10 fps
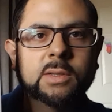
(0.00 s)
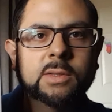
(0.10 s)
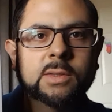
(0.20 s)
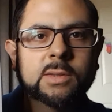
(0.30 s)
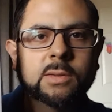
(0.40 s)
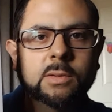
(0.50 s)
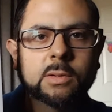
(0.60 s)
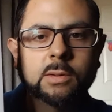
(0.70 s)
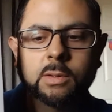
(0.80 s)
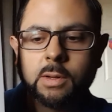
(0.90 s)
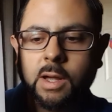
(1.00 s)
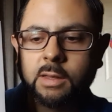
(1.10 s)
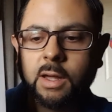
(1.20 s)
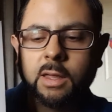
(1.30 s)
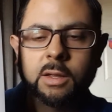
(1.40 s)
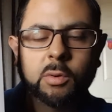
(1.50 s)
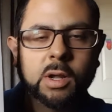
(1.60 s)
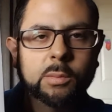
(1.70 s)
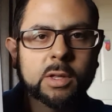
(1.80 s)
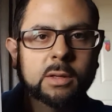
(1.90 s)
It's highly
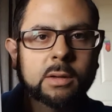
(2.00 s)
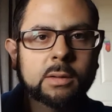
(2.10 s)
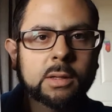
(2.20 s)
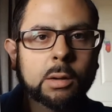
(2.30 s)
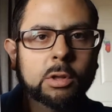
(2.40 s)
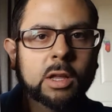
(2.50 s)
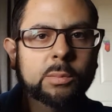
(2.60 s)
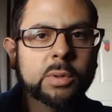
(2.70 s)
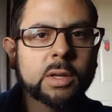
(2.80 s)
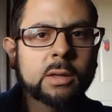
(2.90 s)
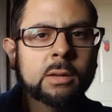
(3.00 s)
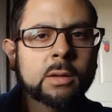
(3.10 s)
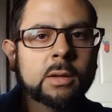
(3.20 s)
recommended. Double LP.